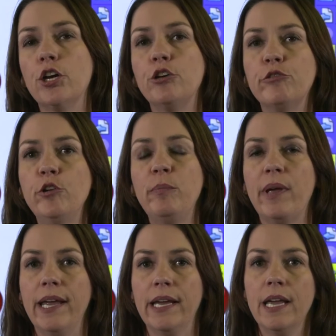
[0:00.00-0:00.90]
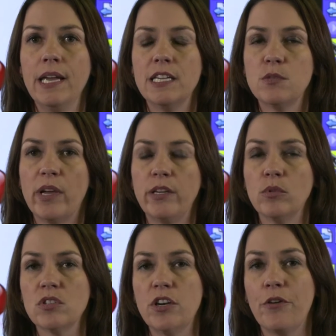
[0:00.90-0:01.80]
And grouping is where you
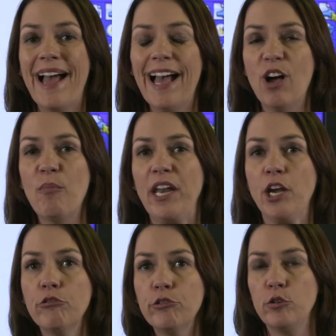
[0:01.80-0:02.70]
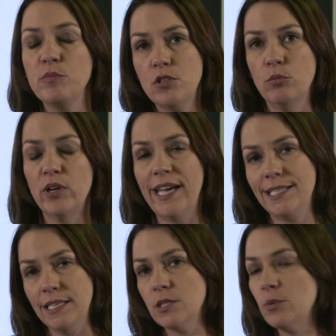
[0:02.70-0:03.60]
want to know how many groups you will get